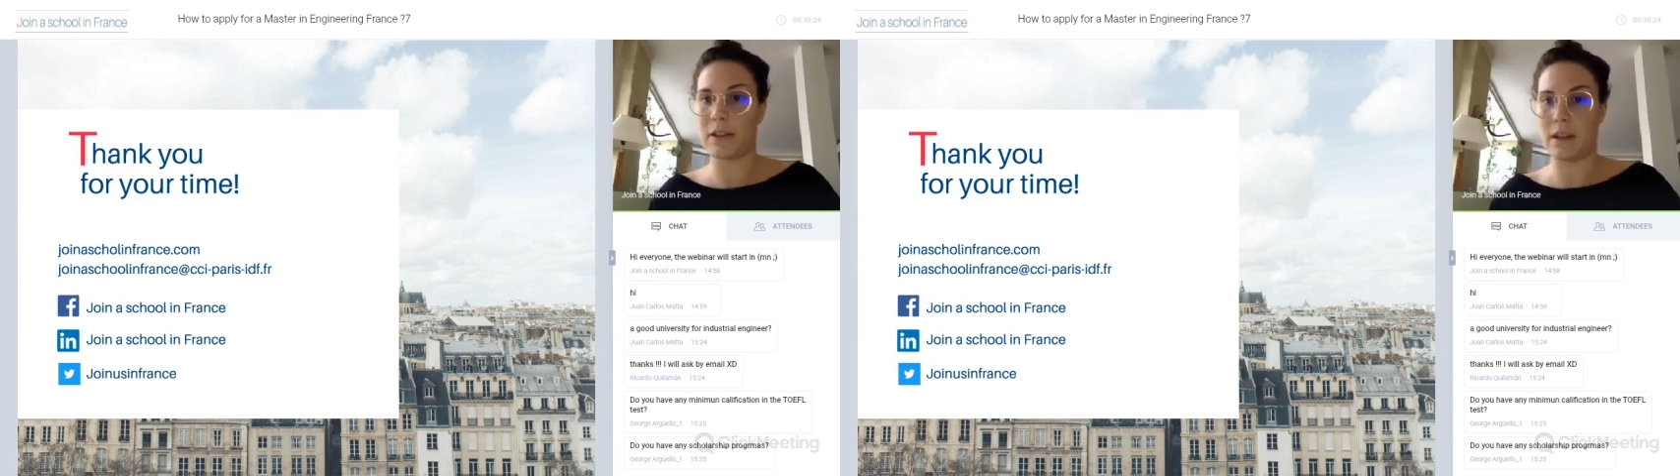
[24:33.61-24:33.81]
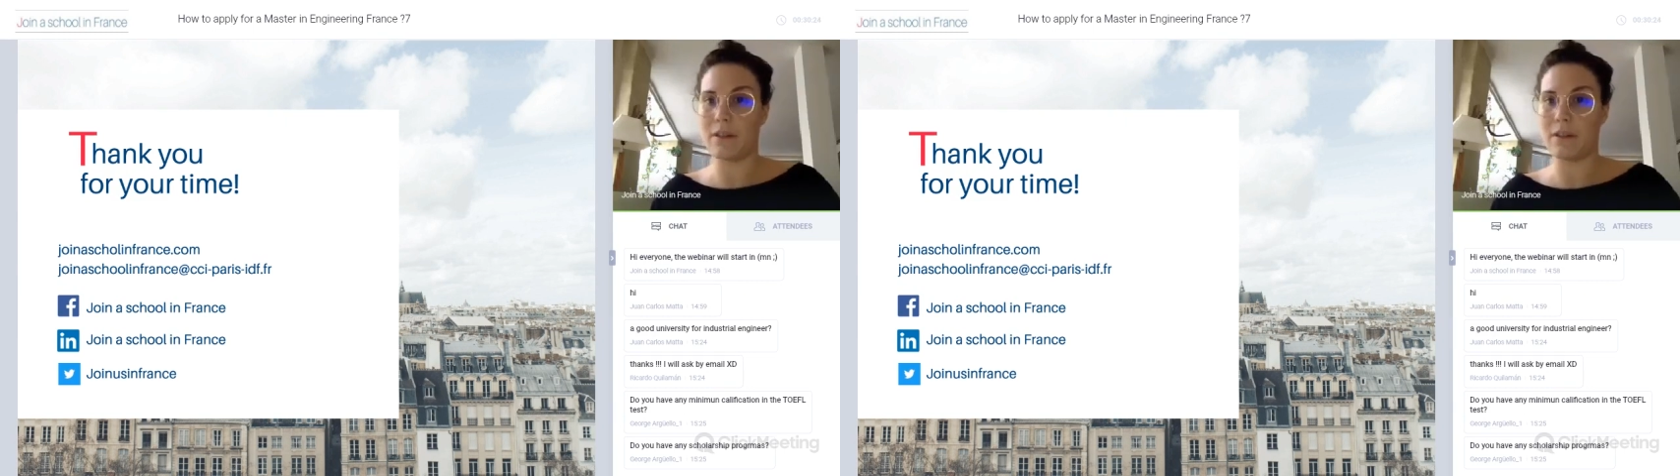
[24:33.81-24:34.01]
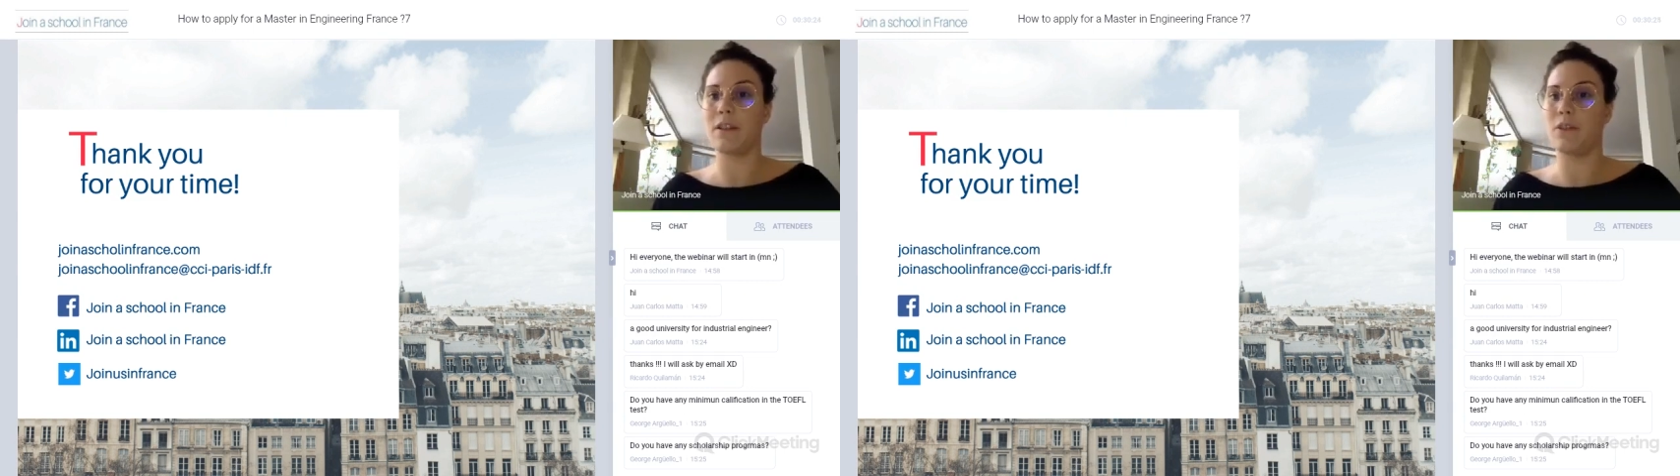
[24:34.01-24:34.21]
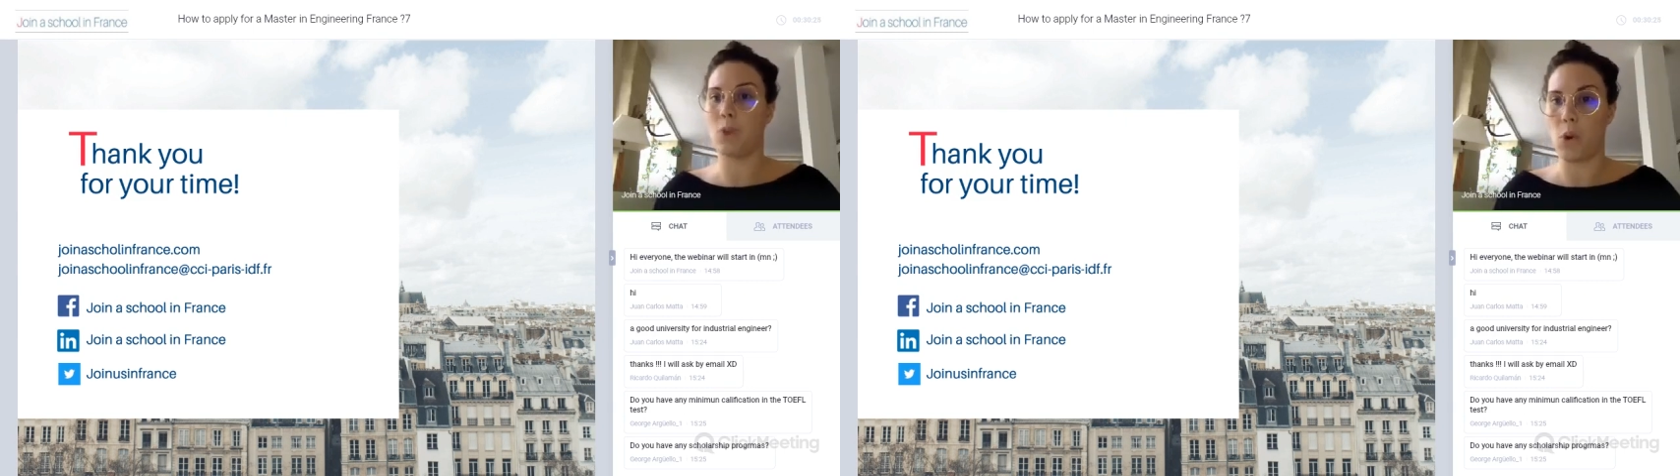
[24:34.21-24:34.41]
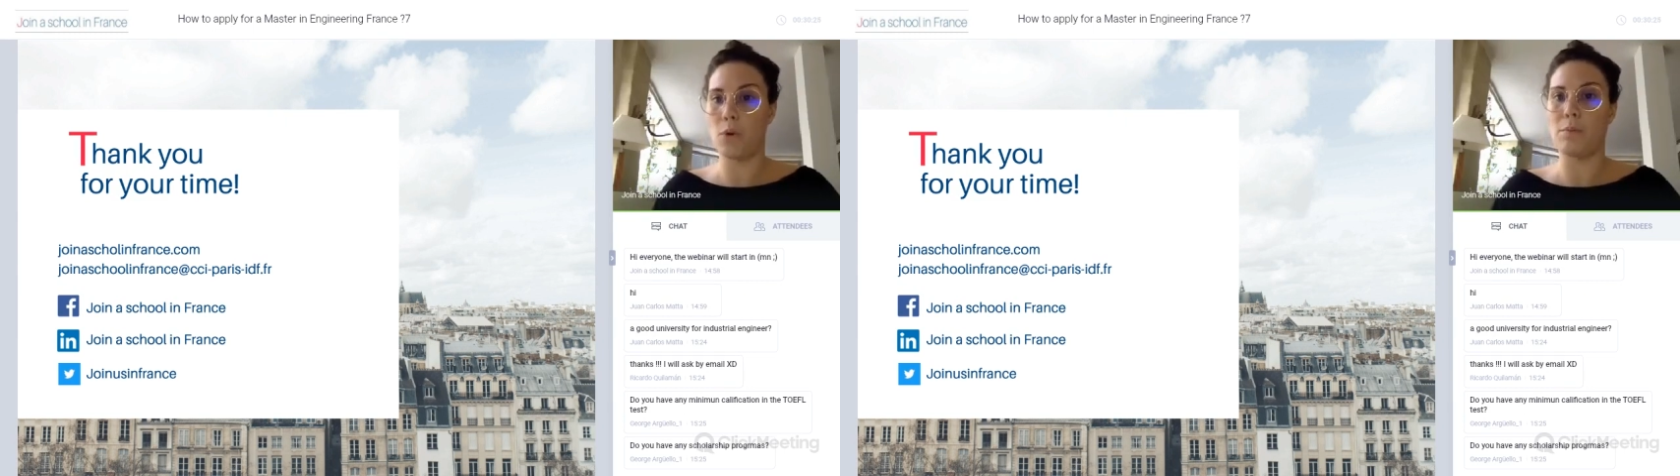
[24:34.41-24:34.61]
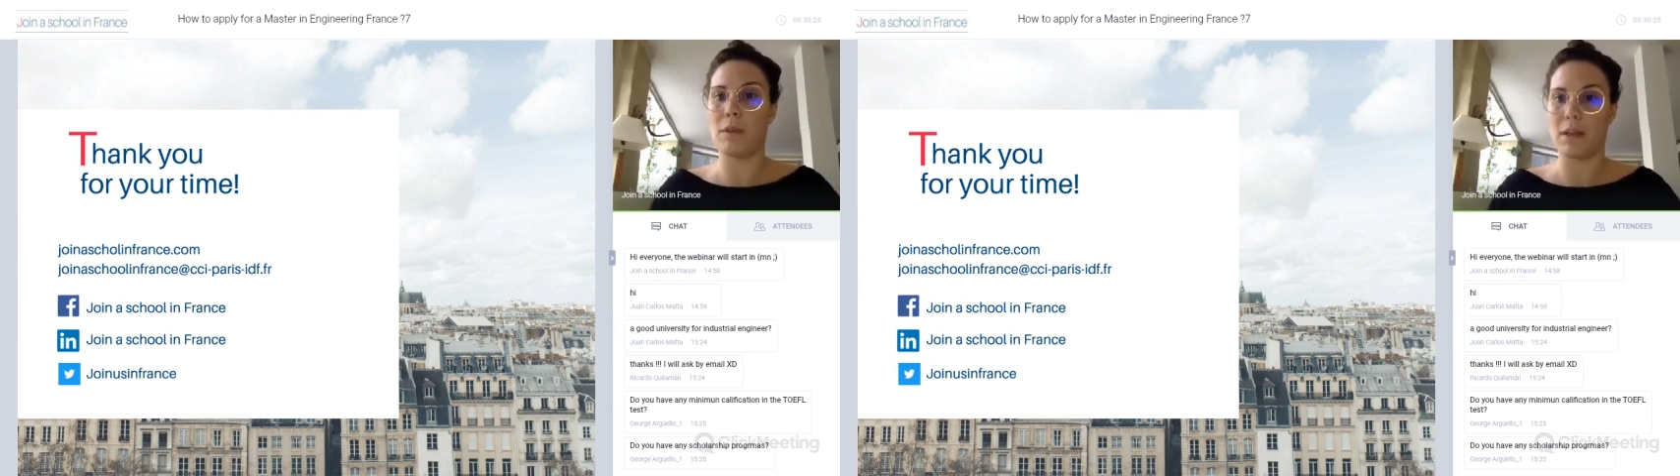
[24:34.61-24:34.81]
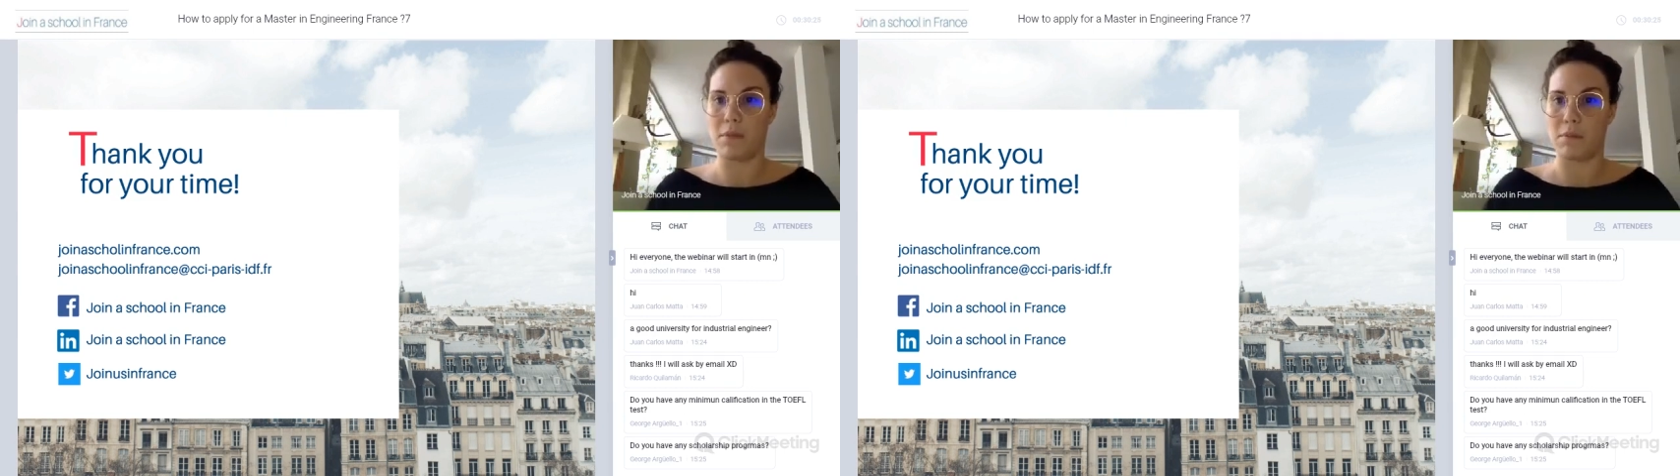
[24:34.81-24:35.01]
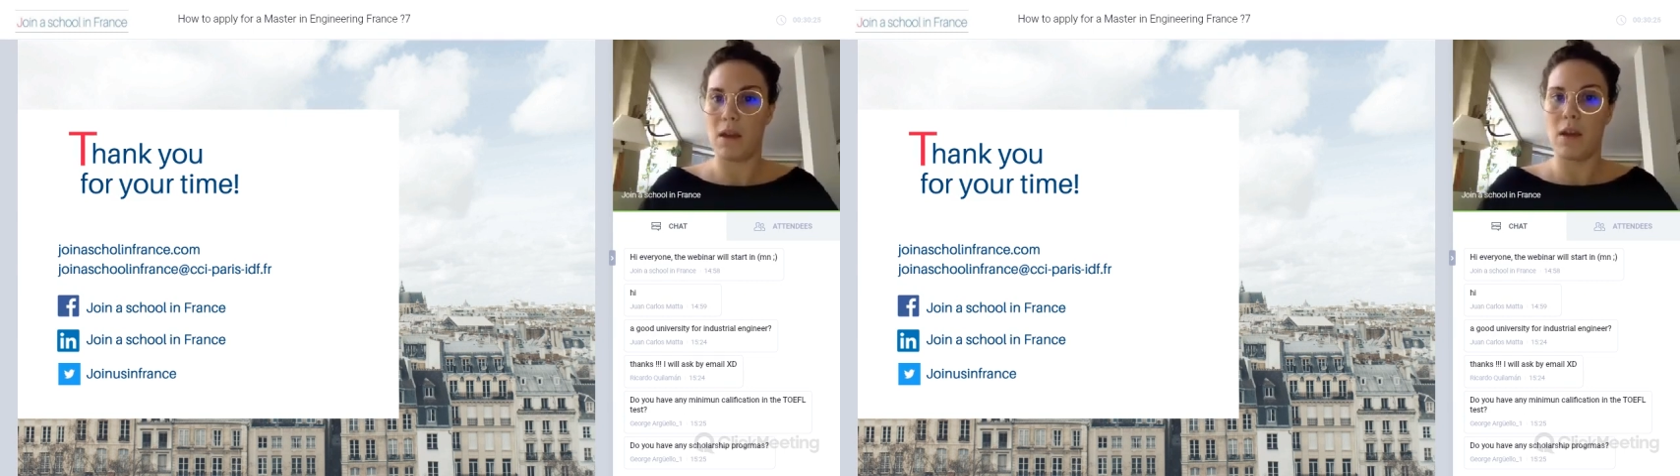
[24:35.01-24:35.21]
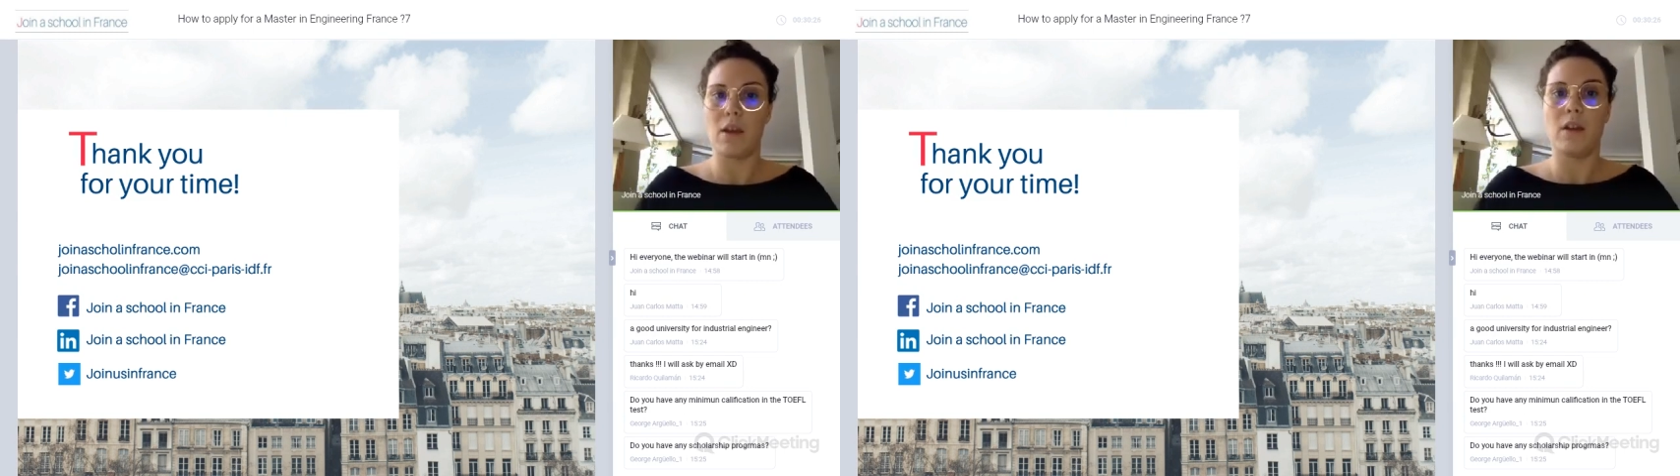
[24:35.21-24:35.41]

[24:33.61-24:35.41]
There is no minimum.